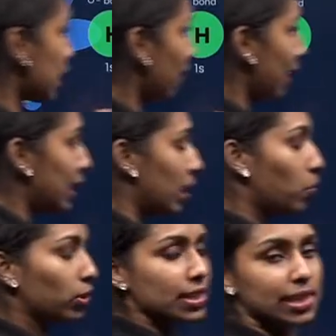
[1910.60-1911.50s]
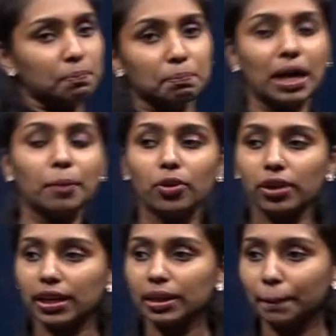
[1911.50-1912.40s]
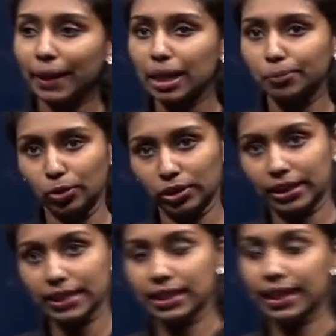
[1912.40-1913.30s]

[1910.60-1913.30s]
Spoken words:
have idea about the sigma bond and pi bond, right?